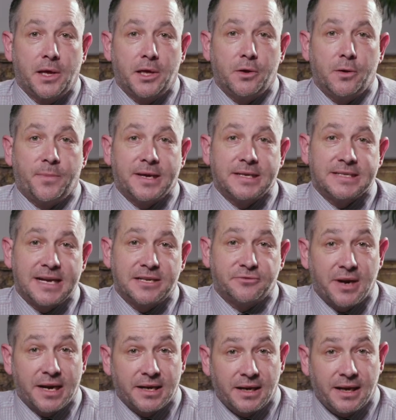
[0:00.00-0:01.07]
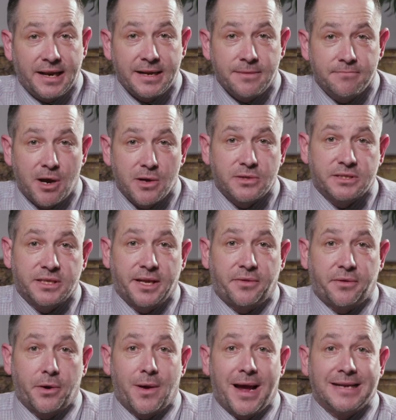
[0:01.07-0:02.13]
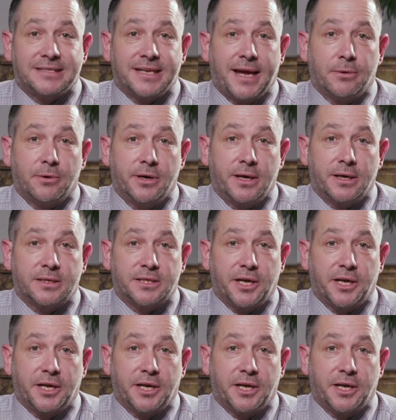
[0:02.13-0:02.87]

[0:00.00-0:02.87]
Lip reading: You'll be assessed regularly, mostly through essay work,